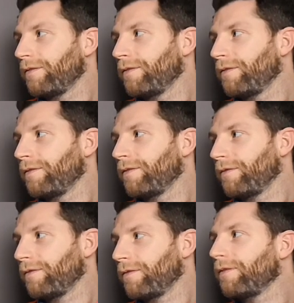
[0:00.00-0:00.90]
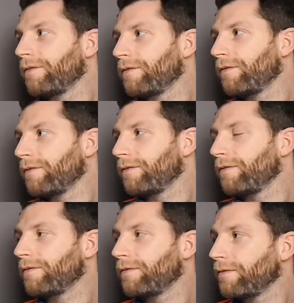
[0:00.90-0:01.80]

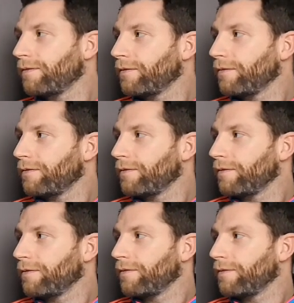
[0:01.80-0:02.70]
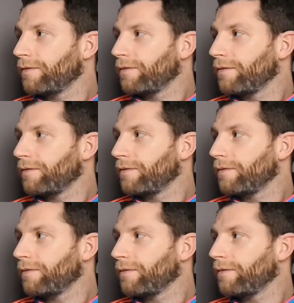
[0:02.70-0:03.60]

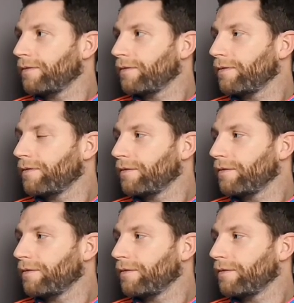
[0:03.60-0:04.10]
No words are spoken by the person on screen.